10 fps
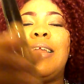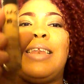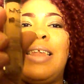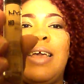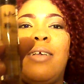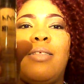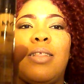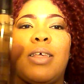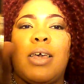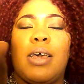
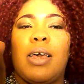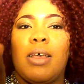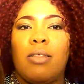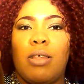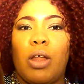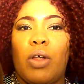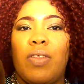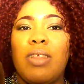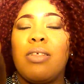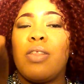NYX concealer, and
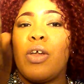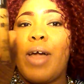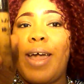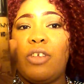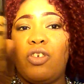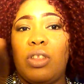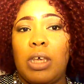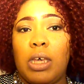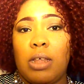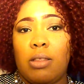this is their
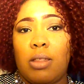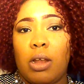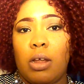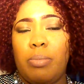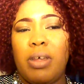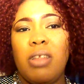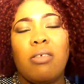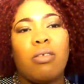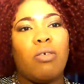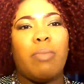HD concealer. Please
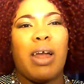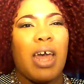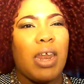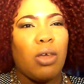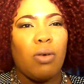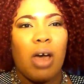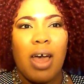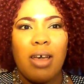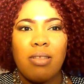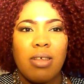excuse my lighting, you
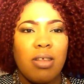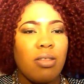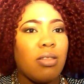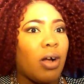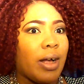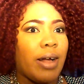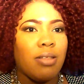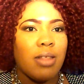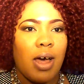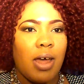guys. It's dark
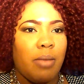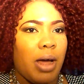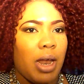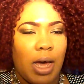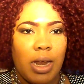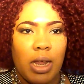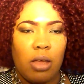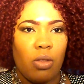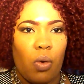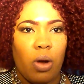outside, and my
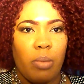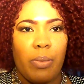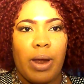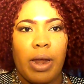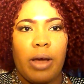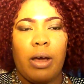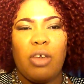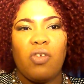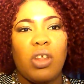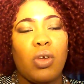lighting is horrible right now. I
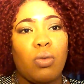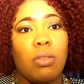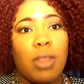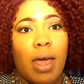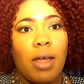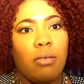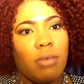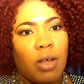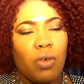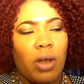usually use day
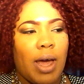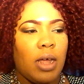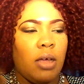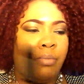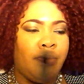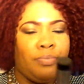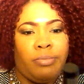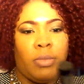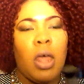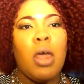natural lighting,
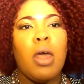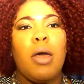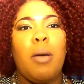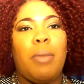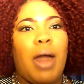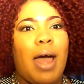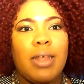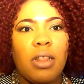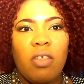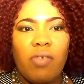but I had
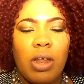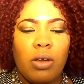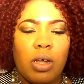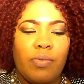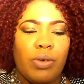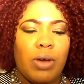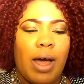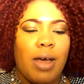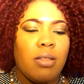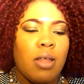to get this video done for you
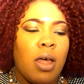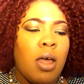guys.